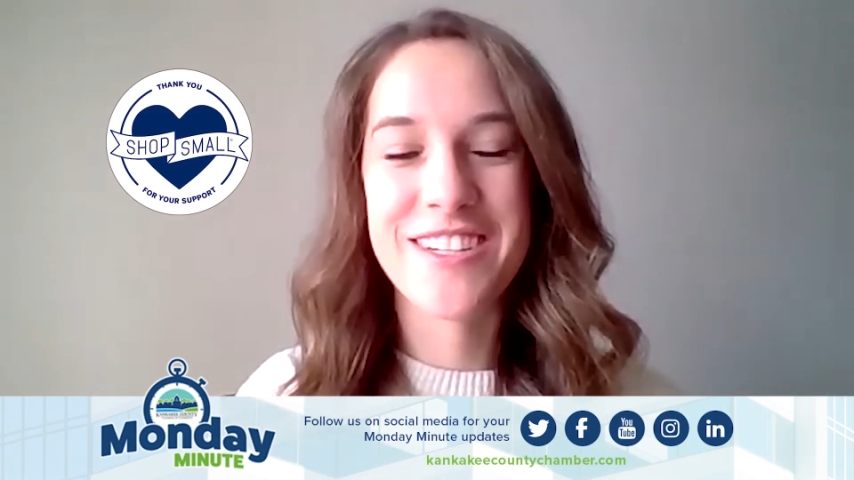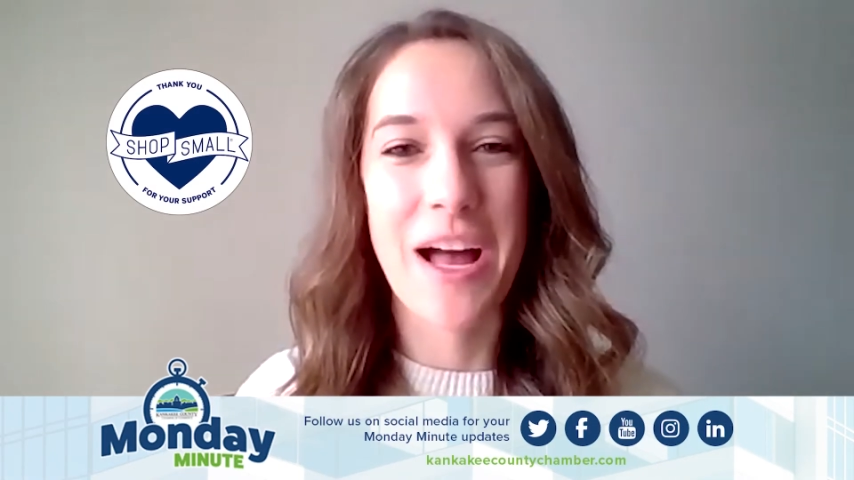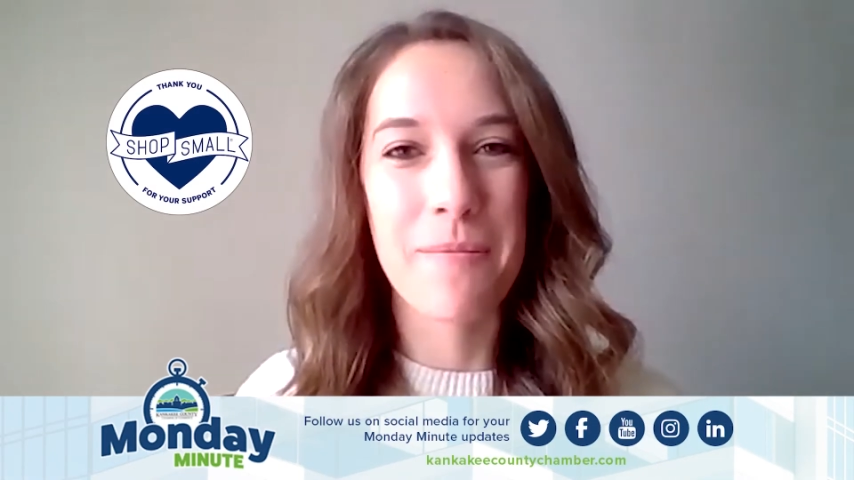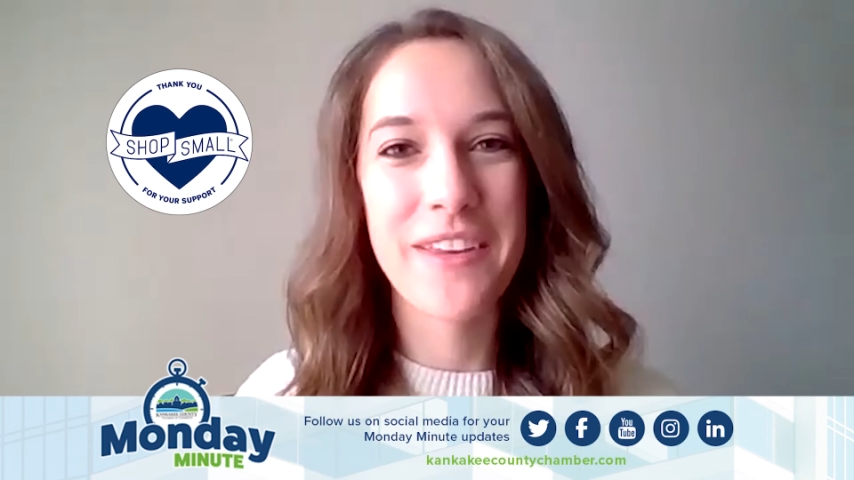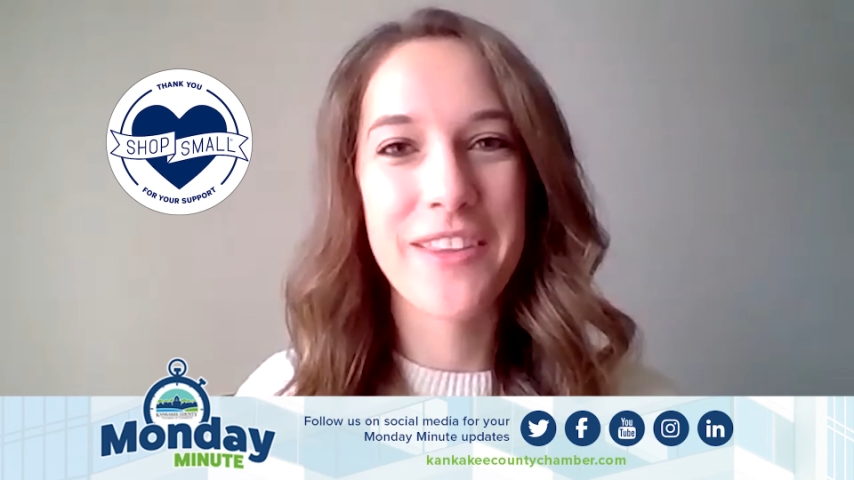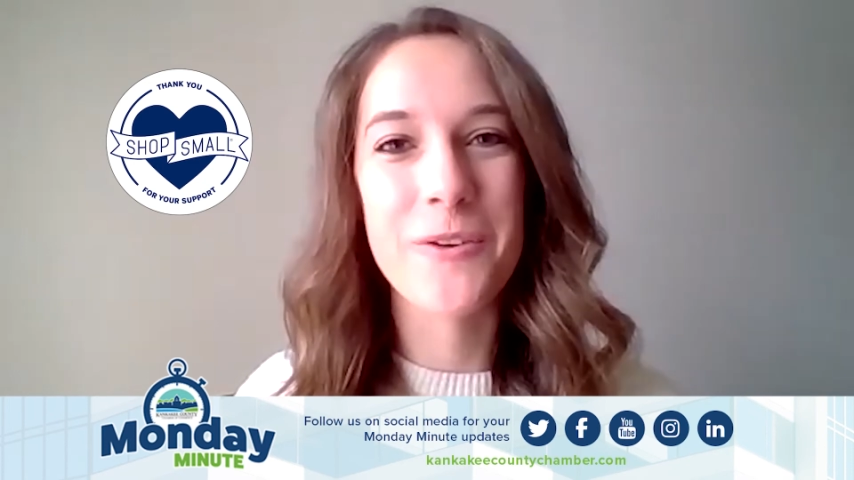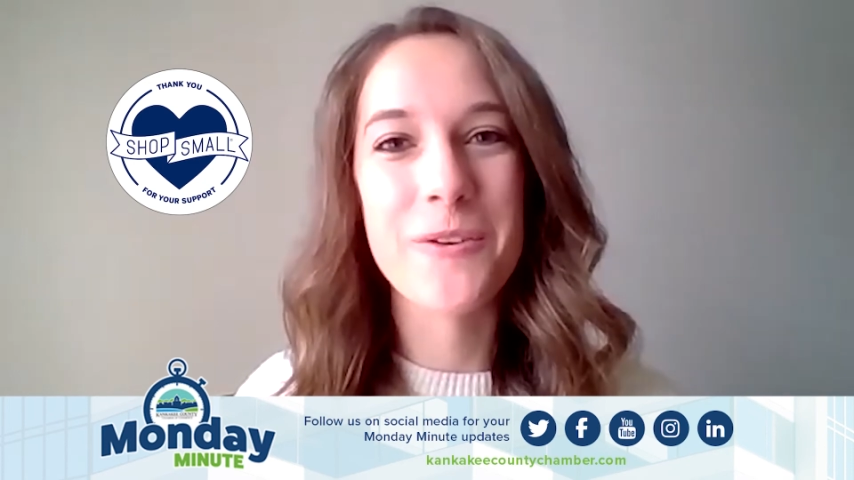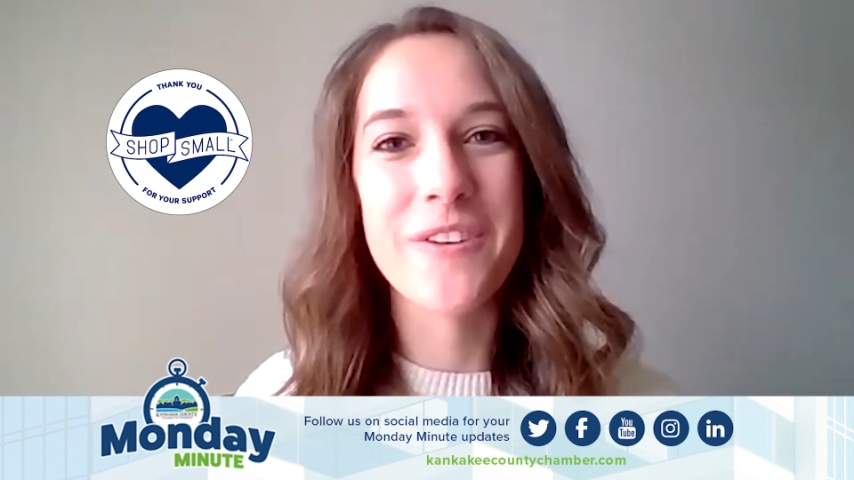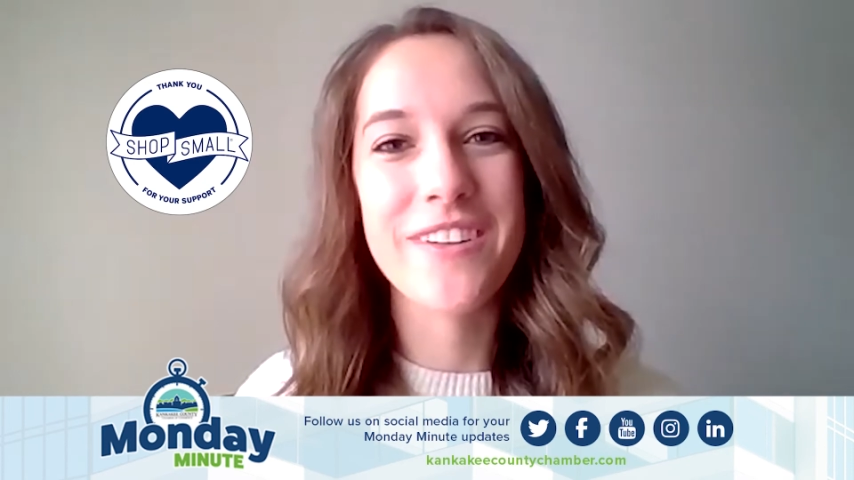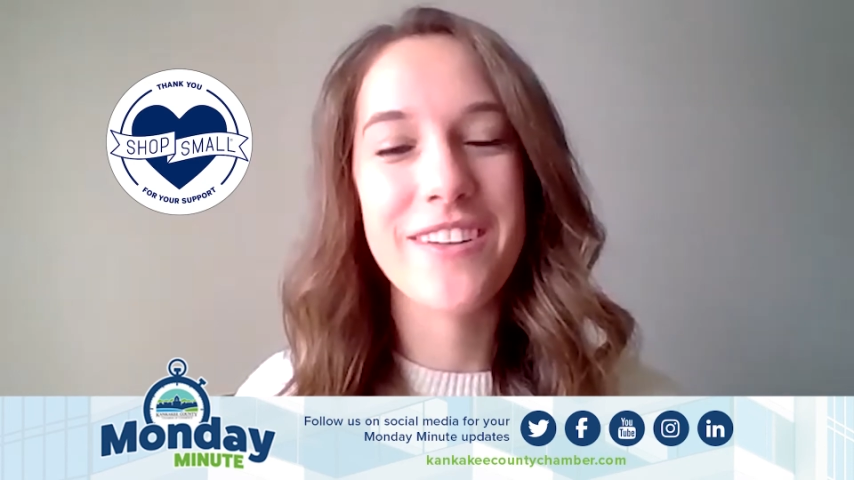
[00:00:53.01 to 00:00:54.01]
shopping
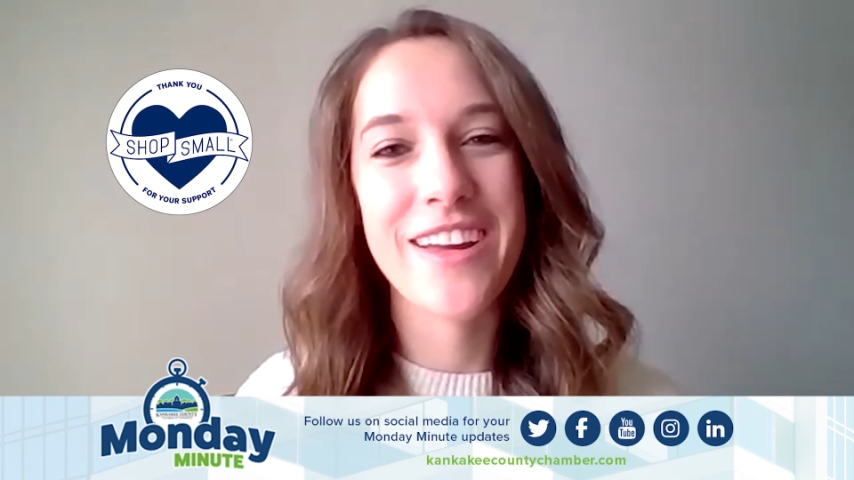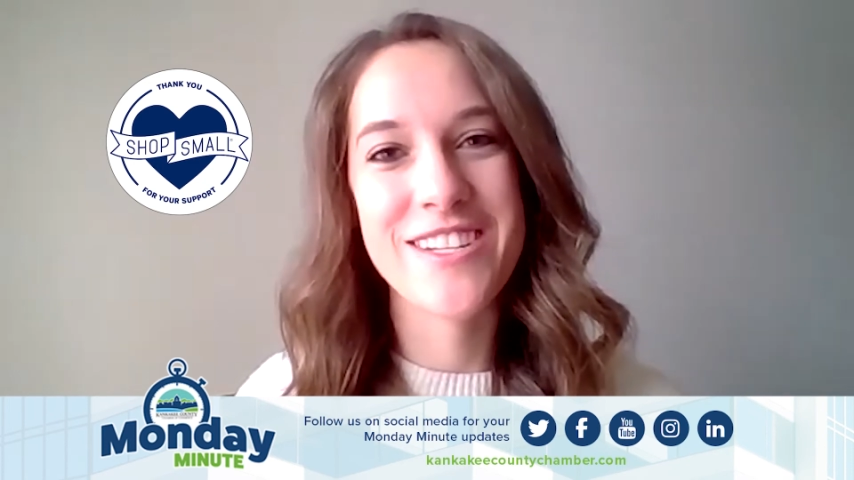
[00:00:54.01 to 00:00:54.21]
local, and